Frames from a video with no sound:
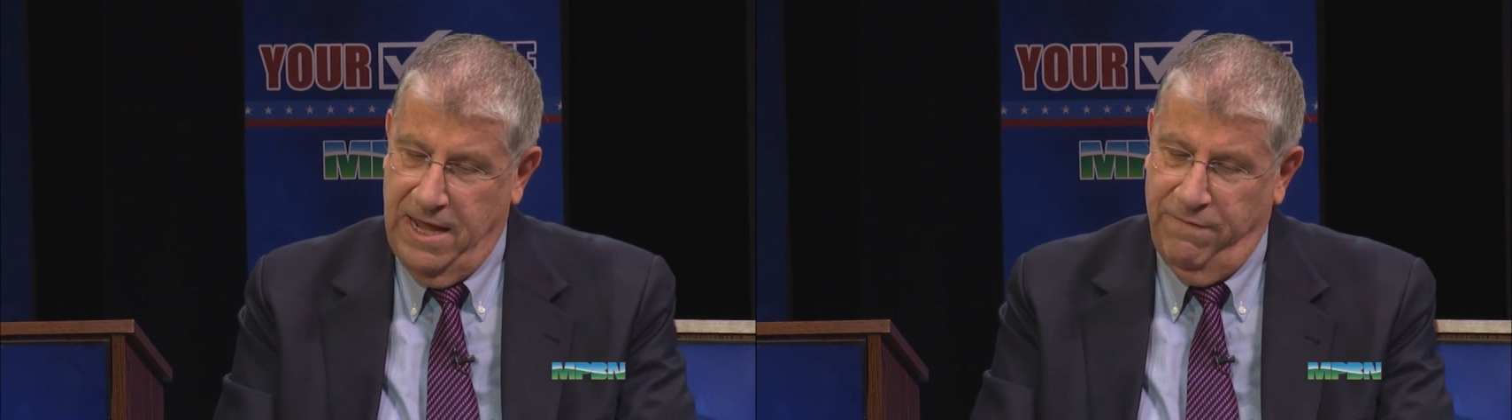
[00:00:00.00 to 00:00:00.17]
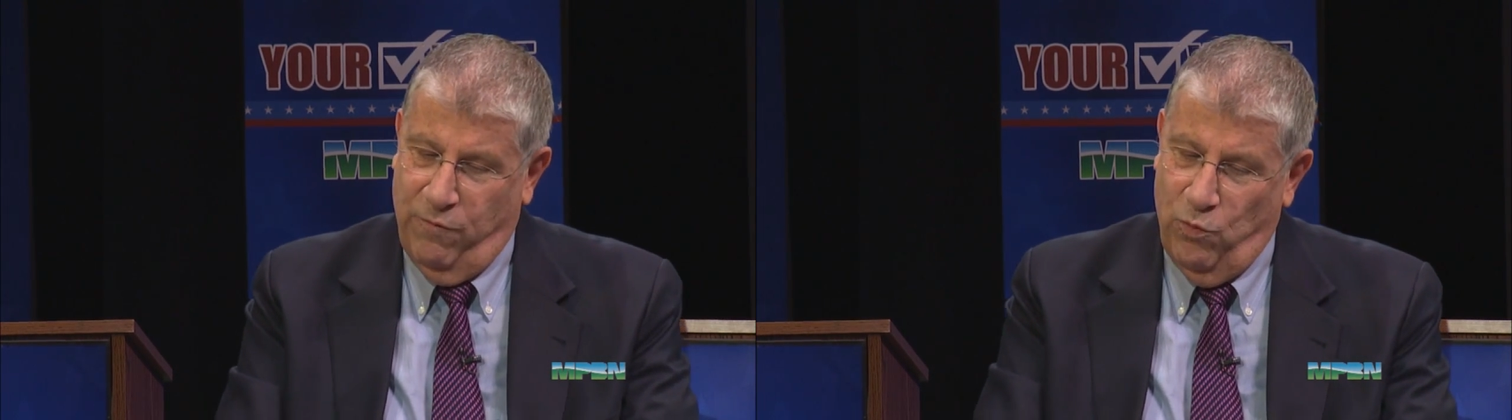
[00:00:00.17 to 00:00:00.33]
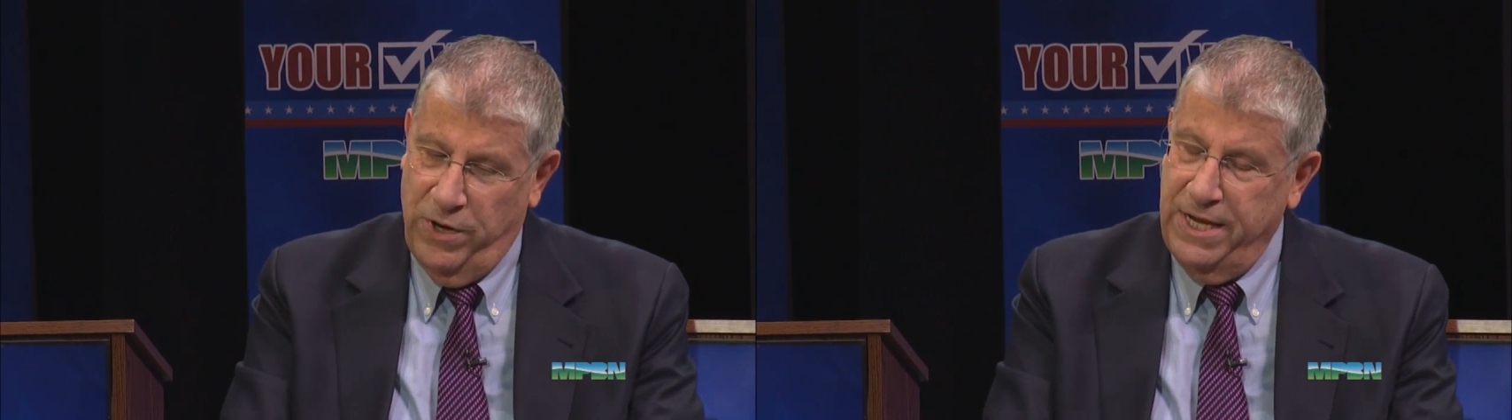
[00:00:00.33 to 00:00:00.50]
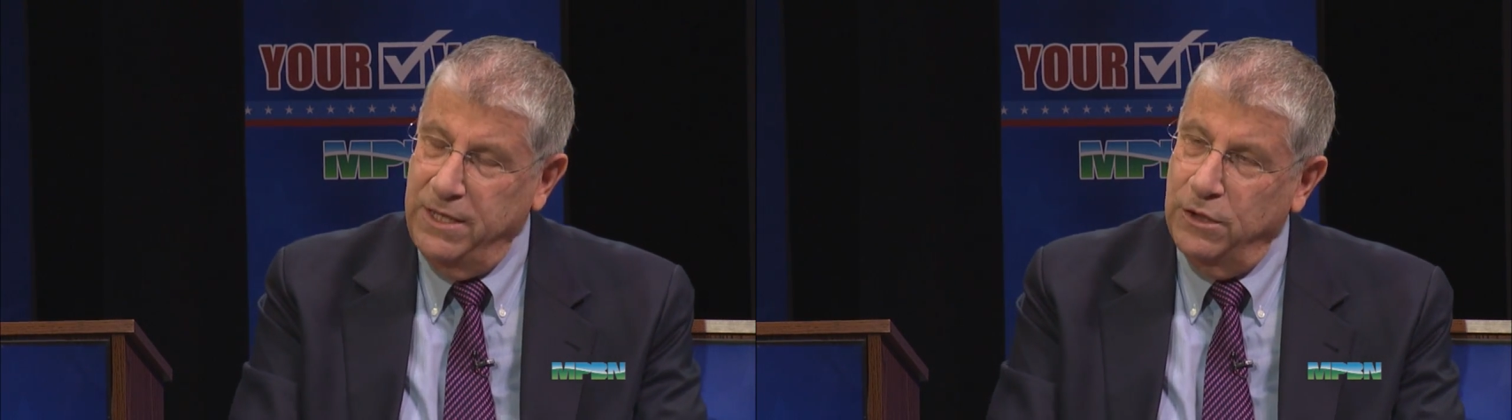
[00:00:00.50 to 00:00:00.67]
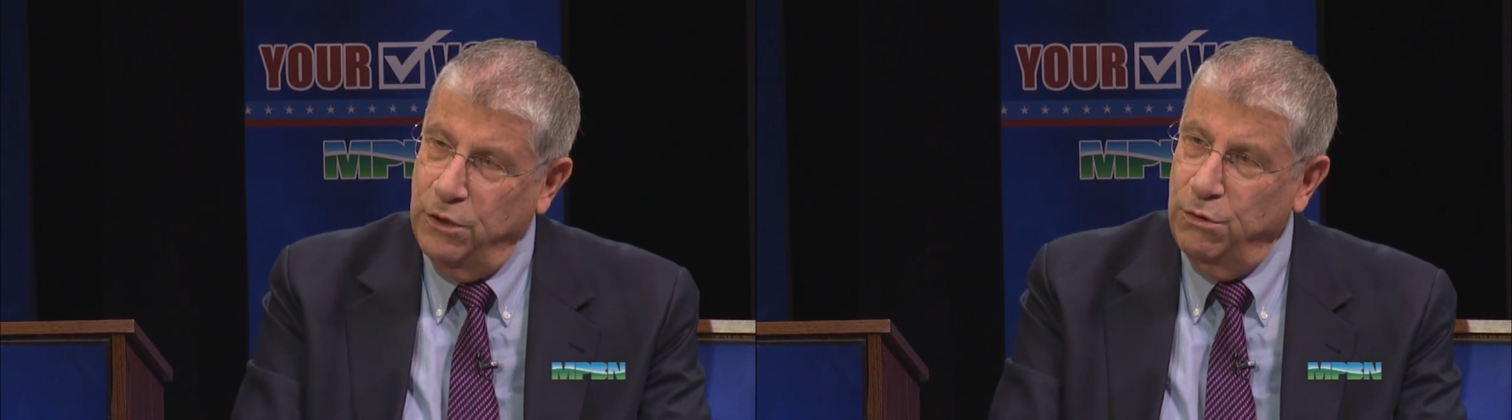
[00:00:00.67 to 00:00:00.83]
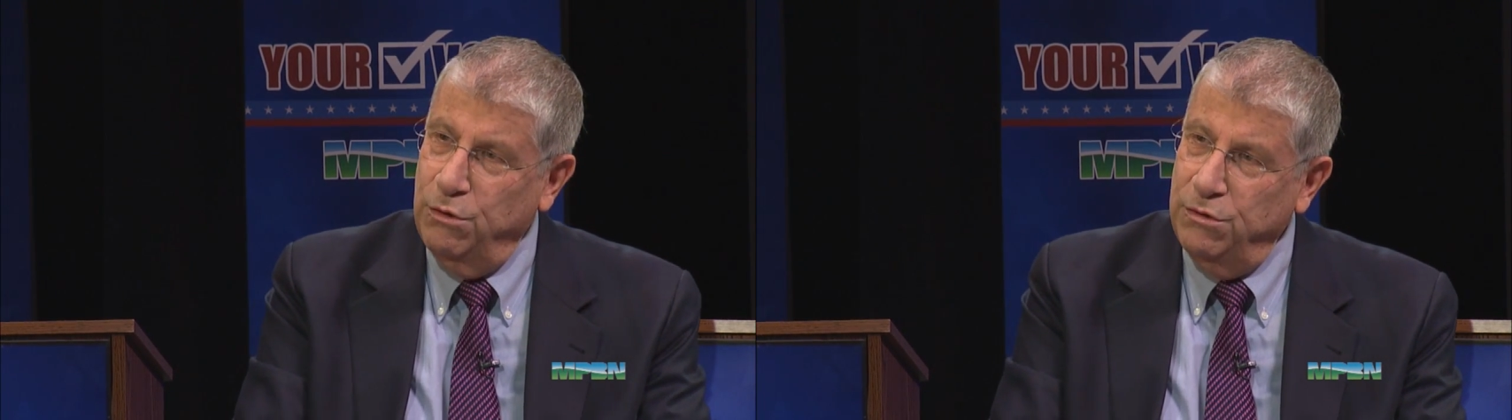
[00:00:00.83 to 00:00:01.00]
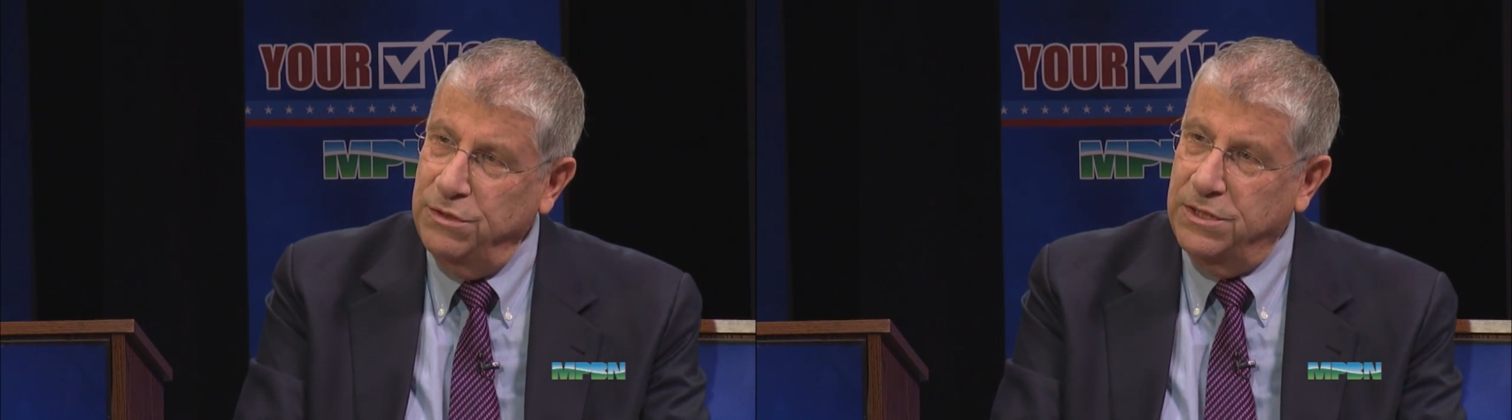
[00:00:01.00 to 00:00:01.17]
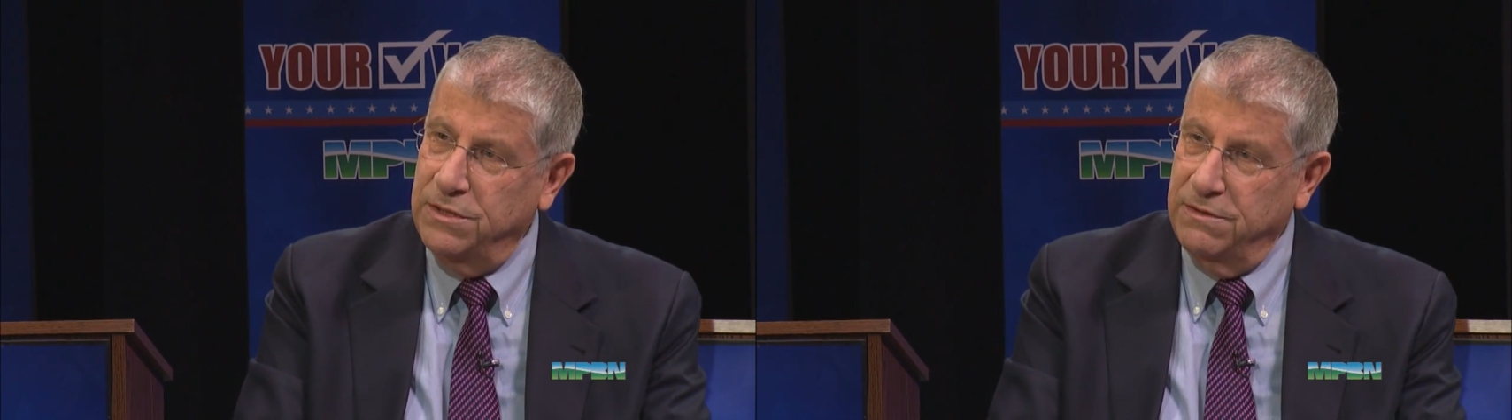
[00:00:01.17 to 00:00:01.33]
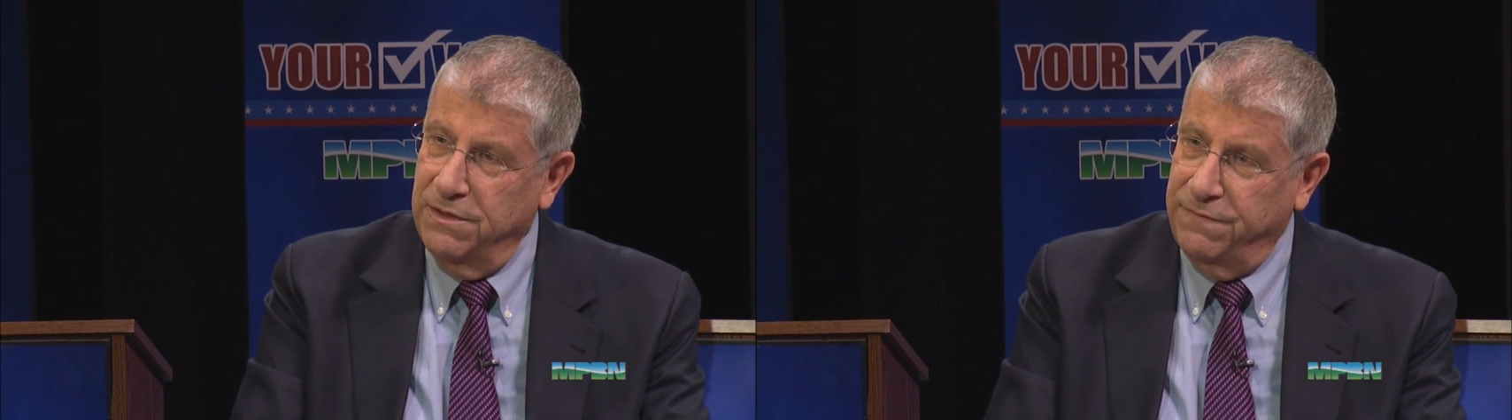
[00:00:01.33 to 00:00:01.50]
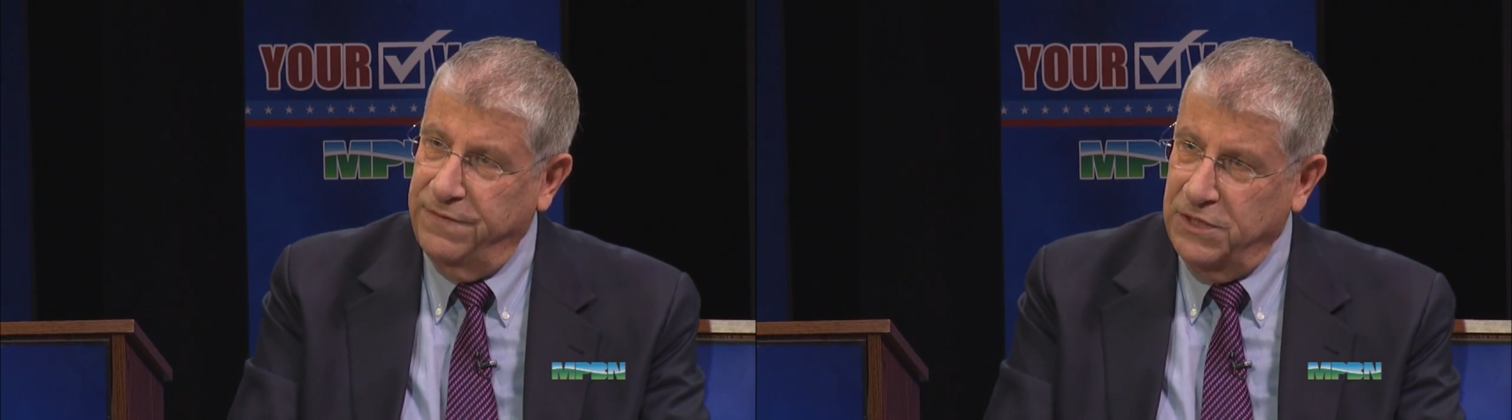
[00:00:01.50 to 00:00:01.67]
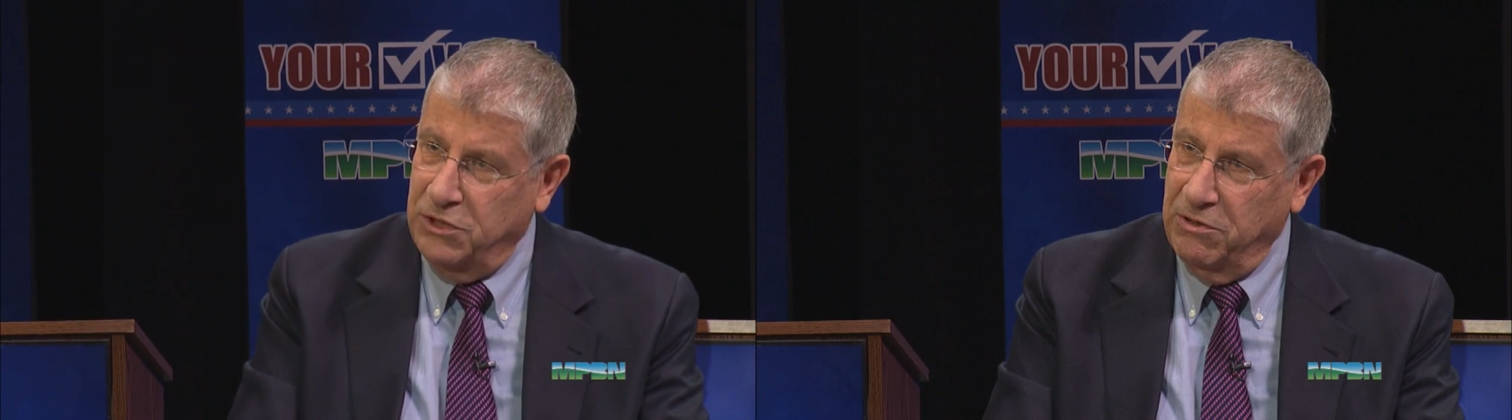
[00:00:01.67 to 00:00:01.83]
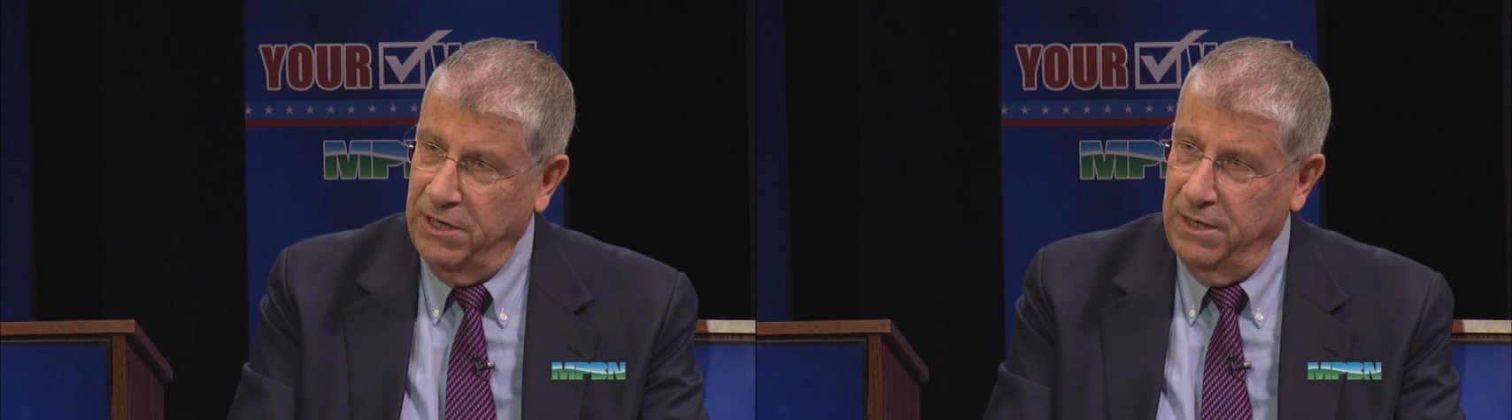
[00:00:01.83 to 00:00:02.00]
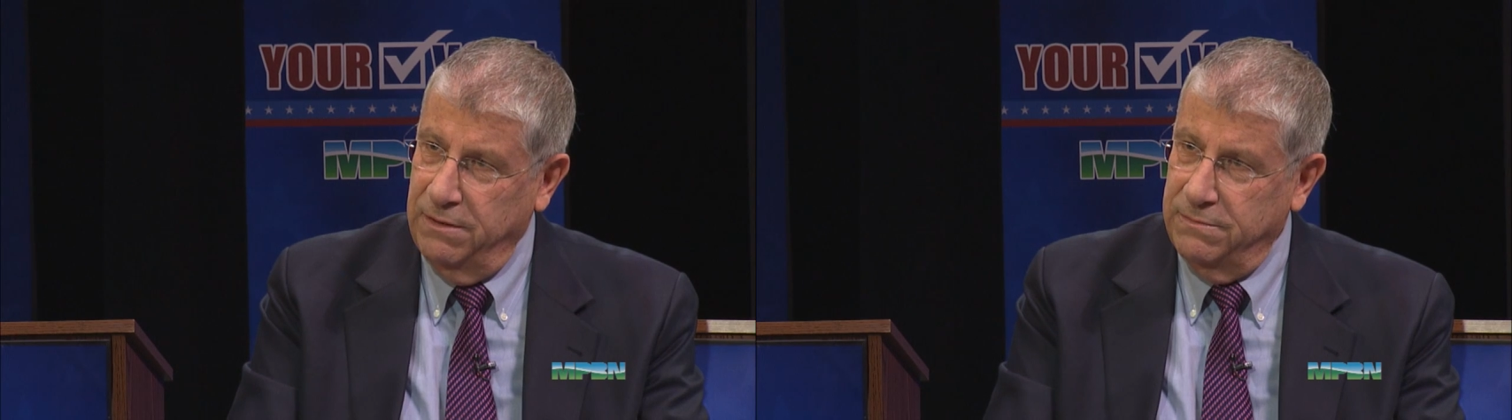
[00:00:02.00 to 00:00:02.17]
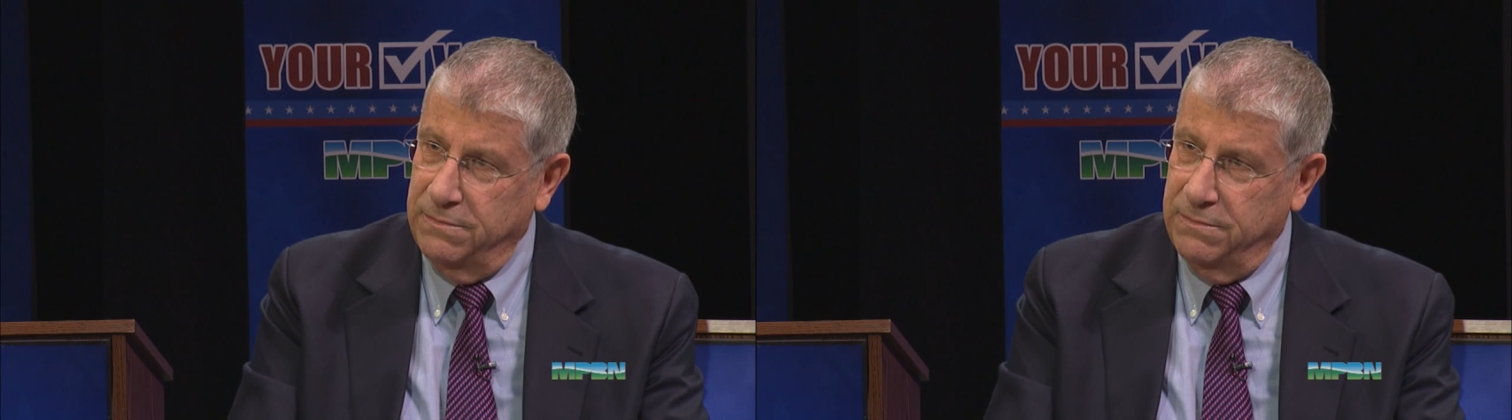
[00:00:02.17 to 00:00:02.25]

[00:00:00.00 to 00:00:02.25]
If we lose the fishery,